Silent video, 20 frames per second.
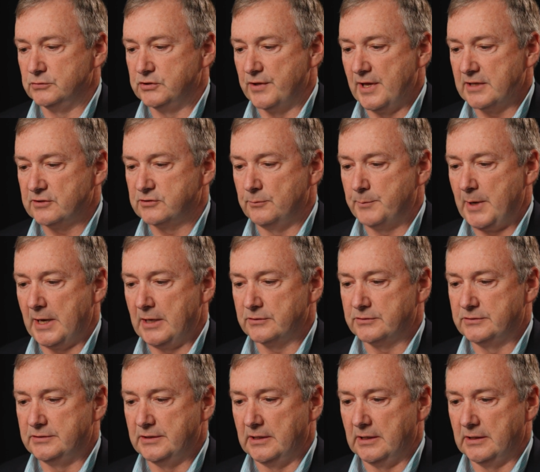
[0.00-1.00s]
So that's
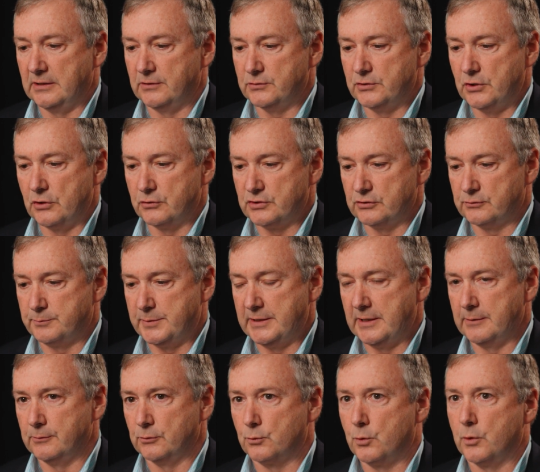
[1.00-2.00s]
about just being
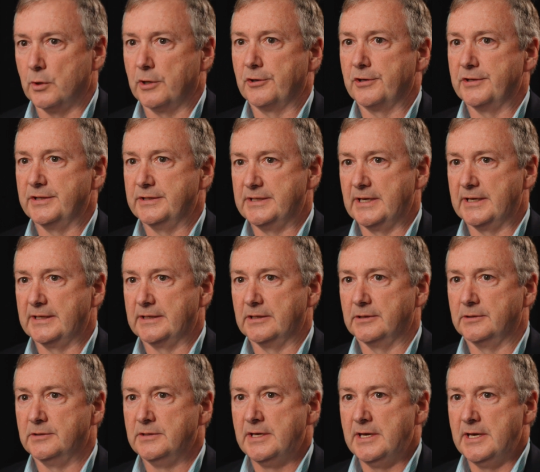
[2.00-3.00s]
able to query the
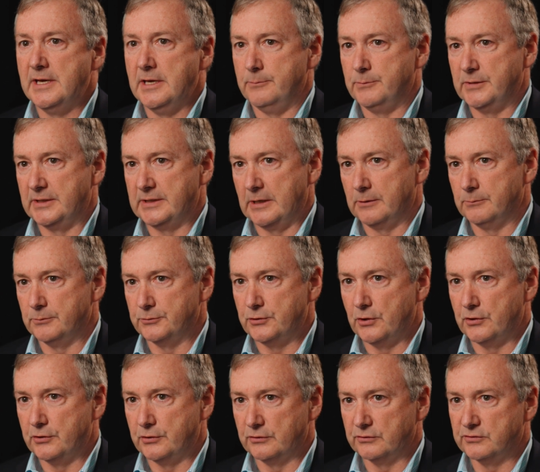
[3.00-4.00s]
data and being able to
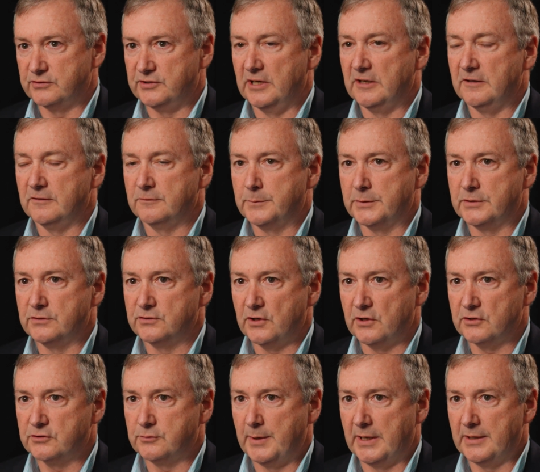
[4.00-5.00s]
know yourself, but it's
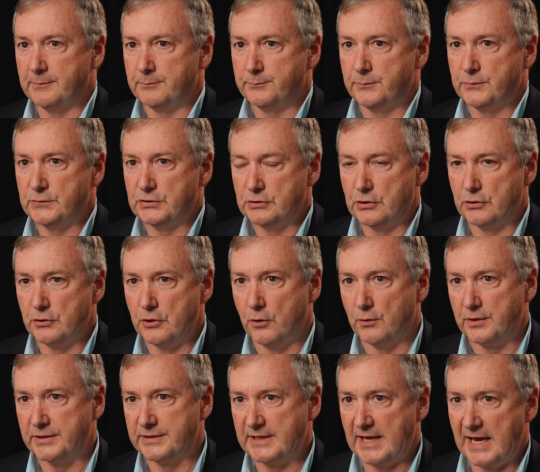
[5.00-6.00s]
also about
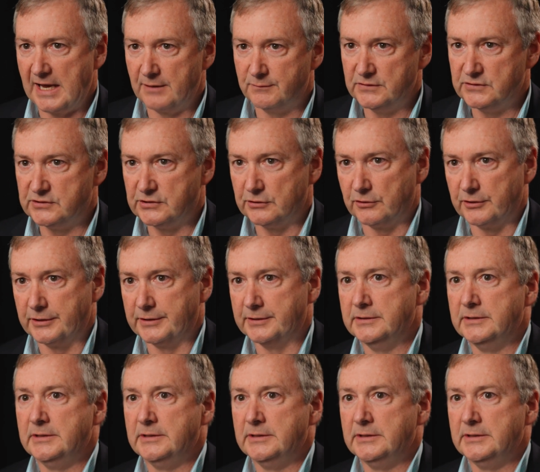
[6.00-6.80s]
knowing the adversary,